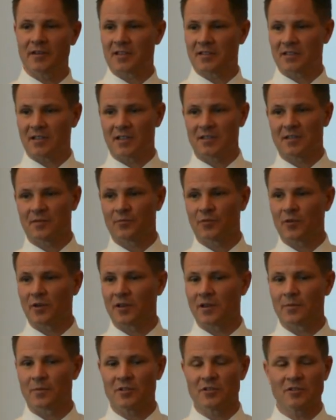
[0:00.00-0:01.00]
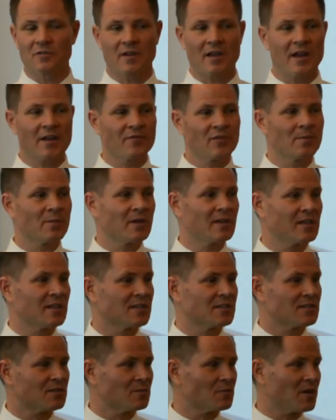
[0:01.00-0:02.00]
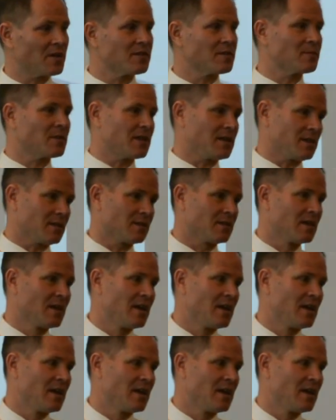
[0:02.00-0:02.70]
next day it's employee number two. Everybody gets to run the meeting.